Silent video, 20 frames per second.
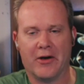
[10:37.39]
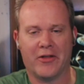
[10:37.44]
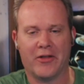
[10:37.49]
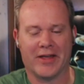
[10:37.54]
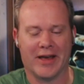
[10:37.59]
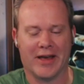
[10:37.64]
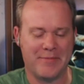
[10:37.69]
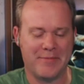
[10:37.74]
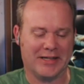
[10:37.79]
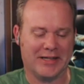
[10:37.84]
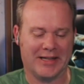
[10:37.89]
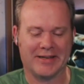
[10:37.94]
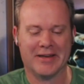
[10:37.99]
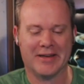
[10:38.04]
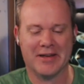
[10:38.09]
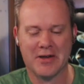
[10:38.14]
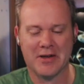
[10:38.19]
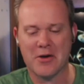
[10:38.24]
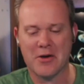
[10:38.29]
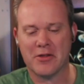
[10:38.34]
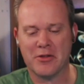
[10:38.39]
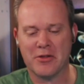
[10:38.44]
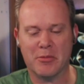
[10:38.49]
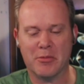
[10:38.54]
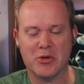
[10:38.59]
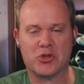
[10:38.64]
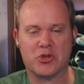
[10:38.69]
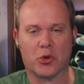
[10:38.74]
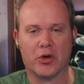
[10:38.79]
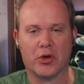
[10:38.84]
I mean, like, the
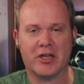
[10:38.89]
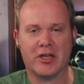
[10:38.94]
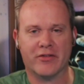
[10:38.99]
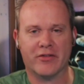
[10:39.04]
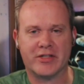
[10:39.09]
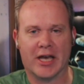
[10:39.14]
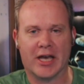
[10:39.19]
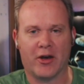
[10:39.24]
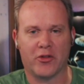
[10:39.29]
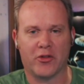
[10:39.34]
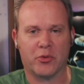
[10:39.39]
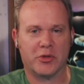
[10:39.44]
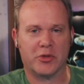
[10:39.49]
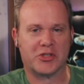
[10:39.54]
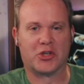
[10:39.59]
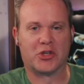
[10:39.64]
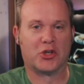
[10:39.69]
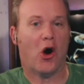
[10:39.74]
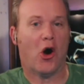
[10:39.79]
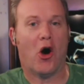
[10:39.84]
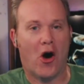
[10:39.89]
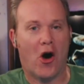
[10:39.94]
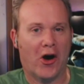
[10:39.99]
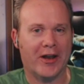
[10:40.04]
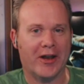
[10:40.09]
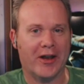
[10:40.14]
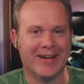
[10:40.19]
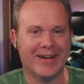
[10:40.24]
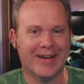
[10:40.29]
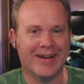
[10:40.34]
majority of his health was gone.
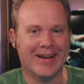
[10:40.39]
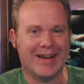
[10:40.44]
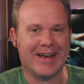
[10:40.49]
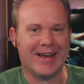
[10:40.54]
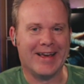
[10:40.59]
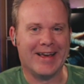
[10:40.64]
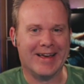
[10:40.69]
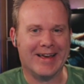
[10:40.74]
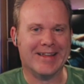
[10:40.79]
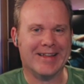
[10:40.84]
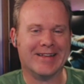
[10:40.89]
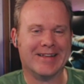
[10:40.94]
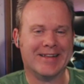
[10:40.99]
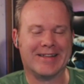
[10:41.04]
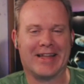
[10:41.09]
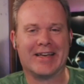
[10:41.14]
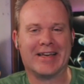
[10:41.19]
And like